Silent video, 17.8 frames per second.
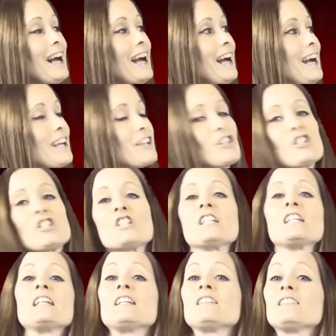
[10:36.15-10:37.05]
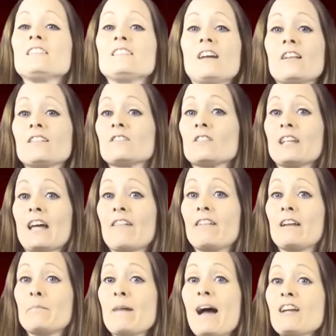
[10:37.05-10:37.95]
uh, she does not have
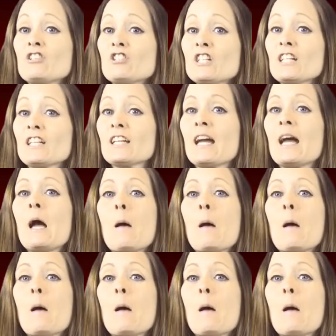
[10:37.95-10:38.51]
any magic,